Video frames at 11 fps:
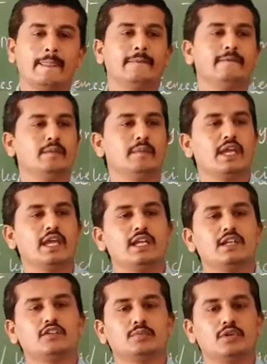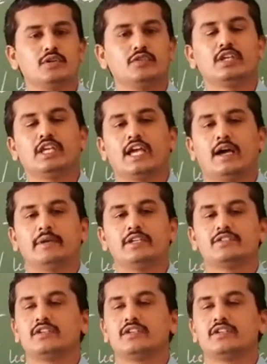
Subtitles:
The male is producing gamete